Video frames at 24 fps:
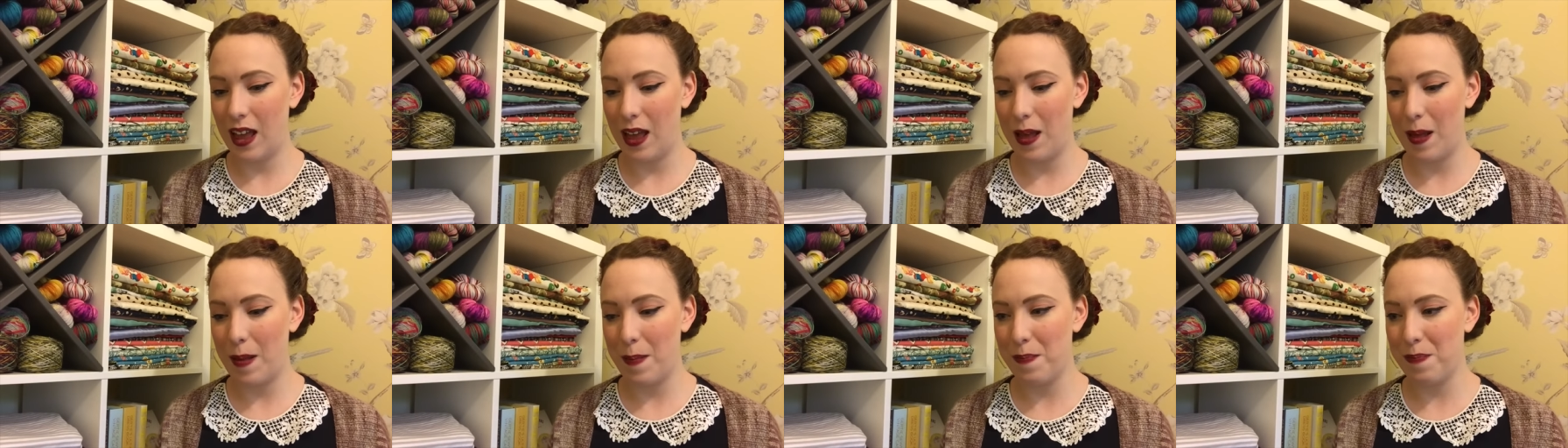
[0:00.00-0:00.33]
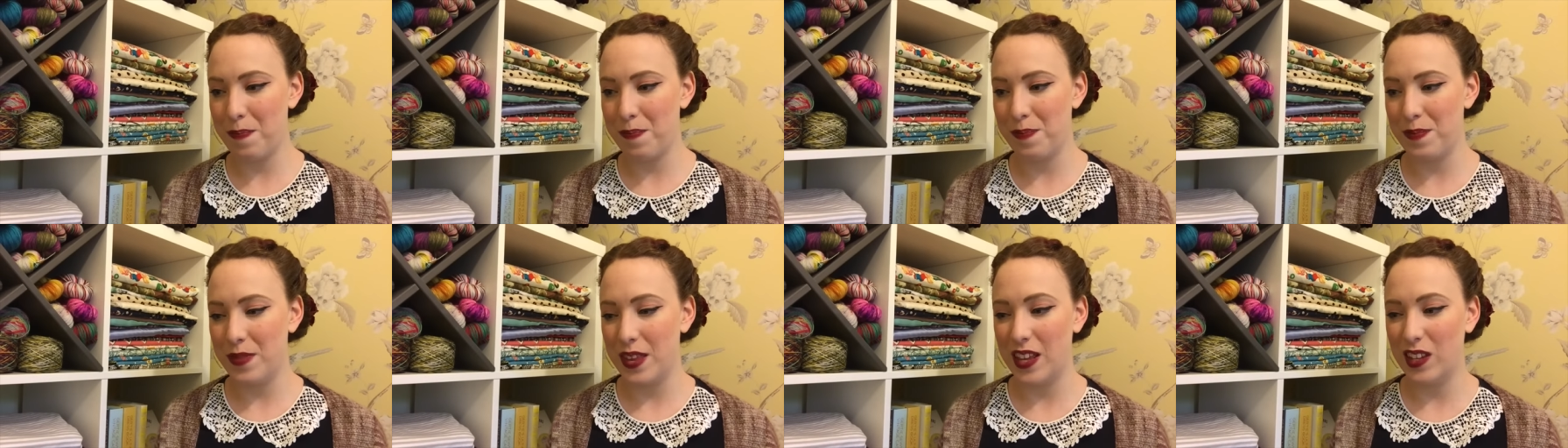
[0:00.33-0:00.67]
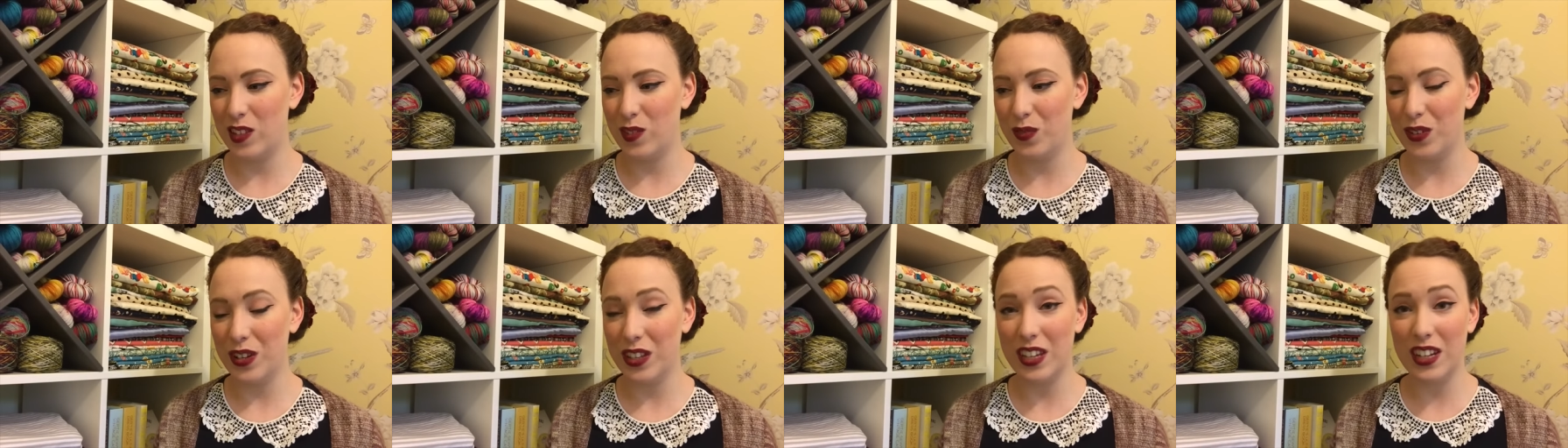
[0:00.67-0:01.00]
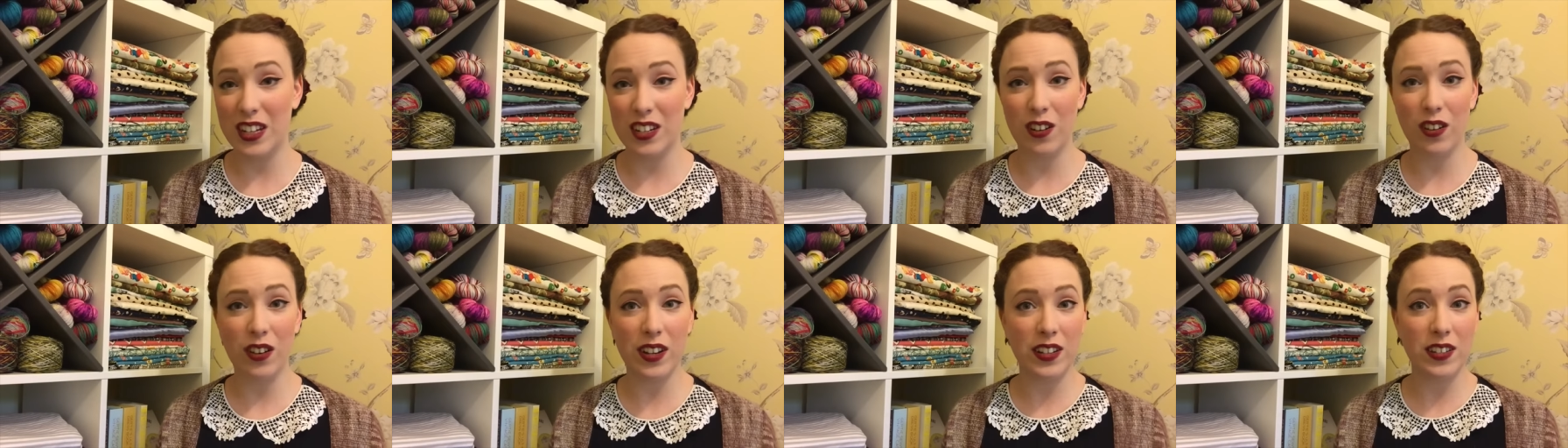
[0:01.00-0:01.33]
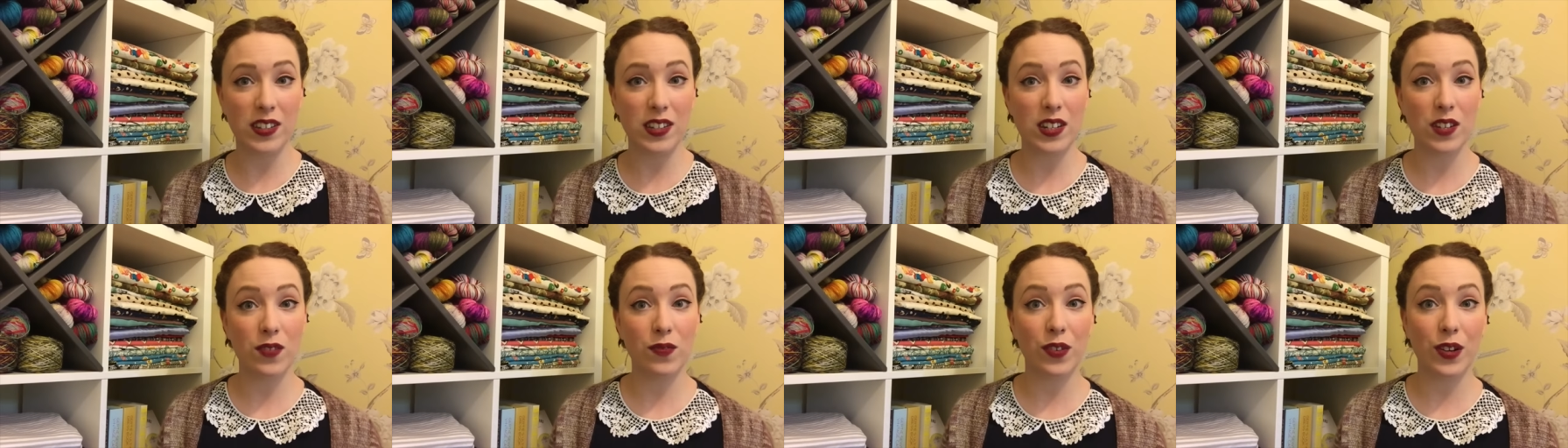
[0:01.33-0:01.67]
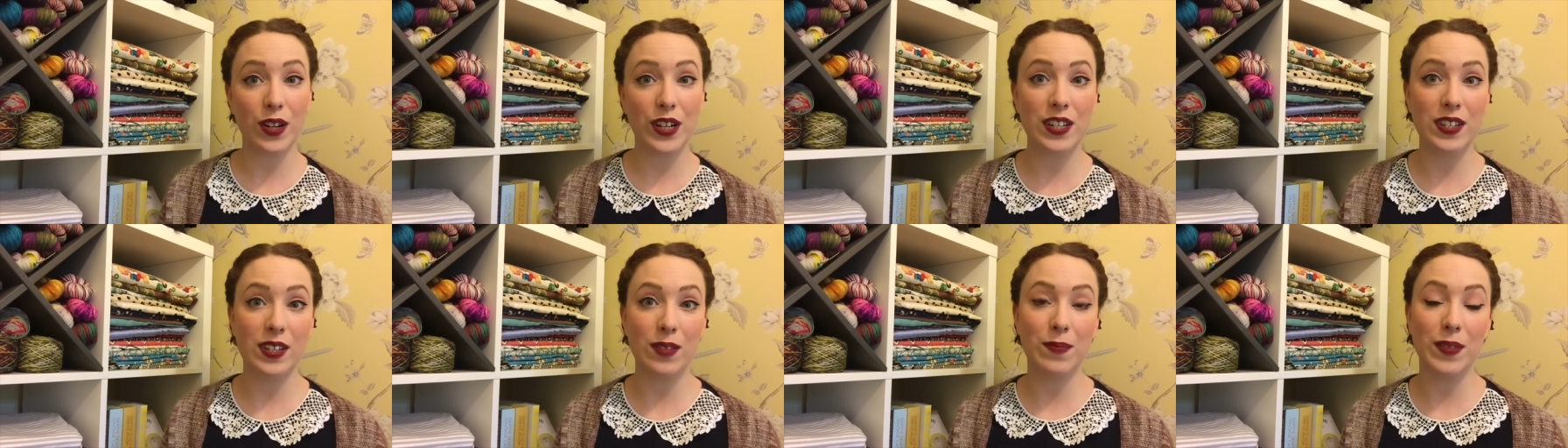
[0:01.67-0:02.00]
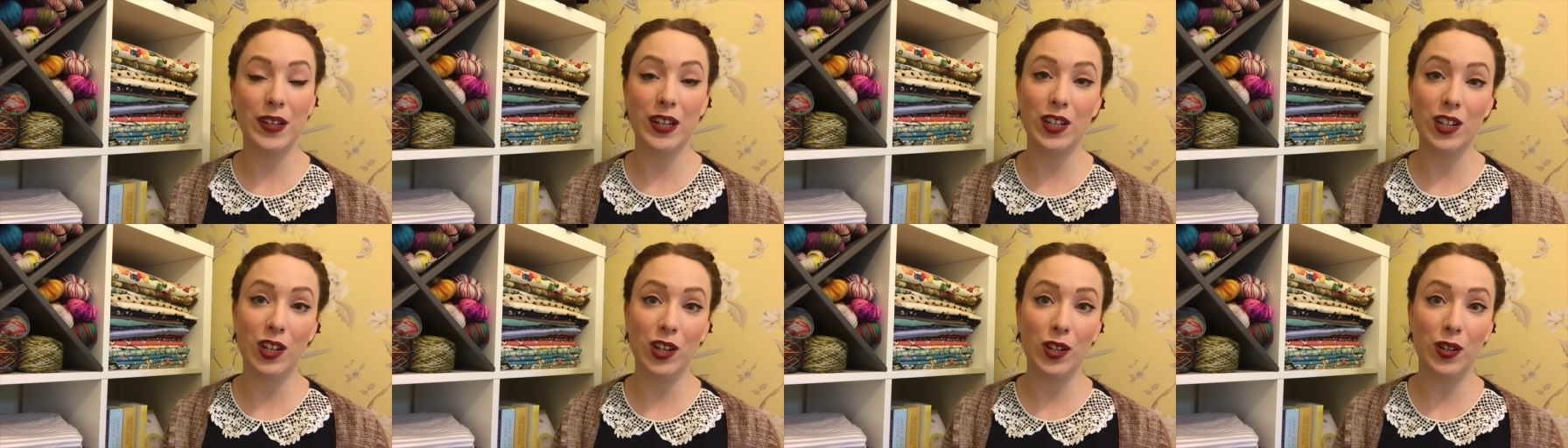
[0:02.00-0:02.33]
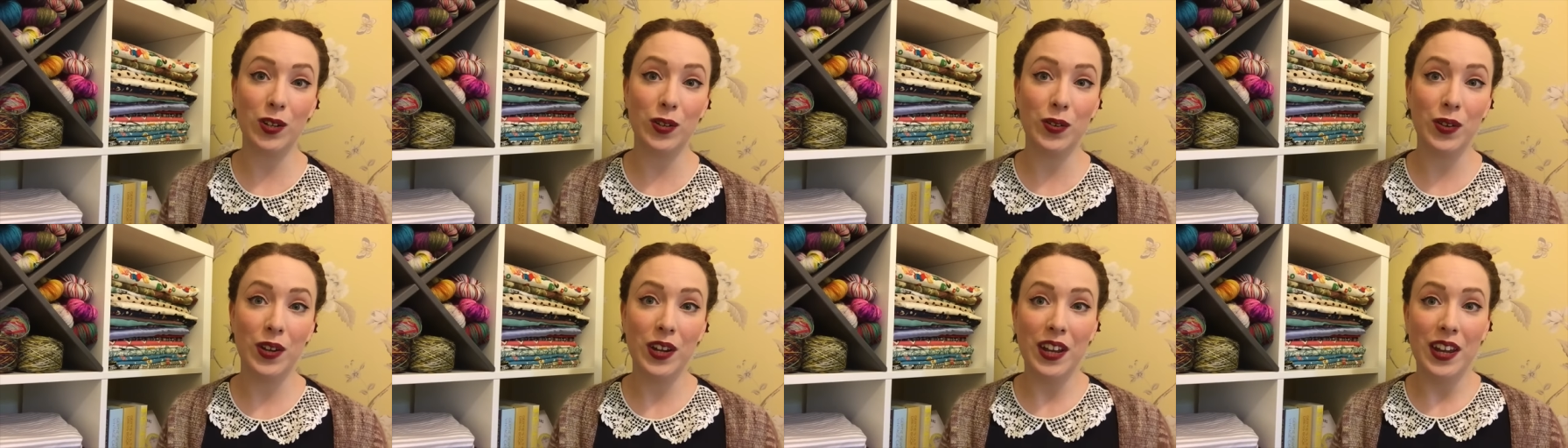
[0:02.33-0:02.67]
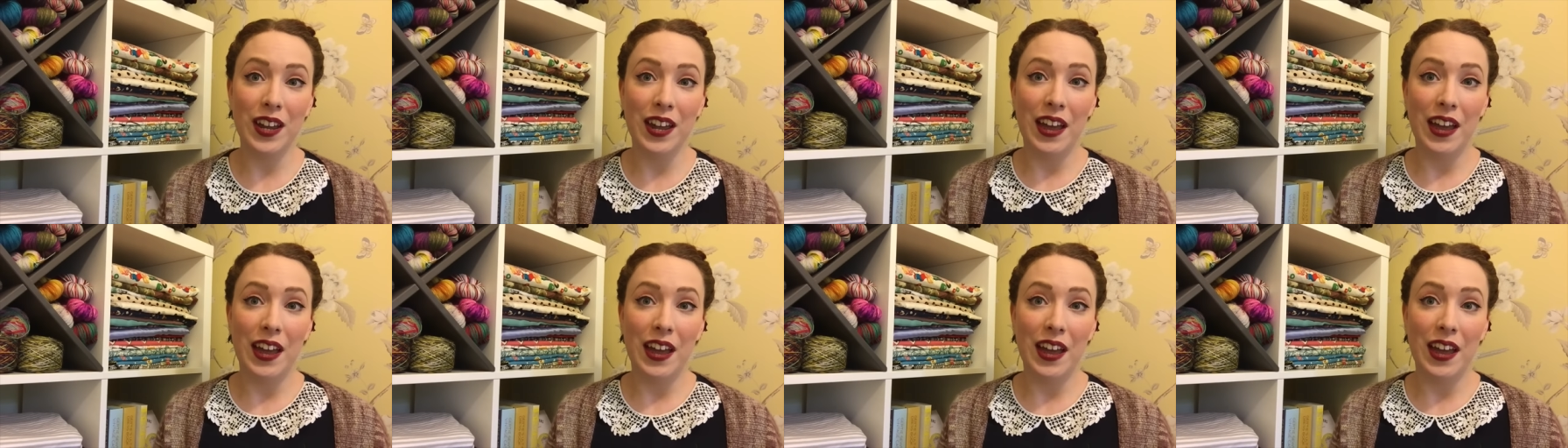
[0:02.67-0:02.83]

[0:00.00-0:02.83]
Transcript: um, it's really nice to find something new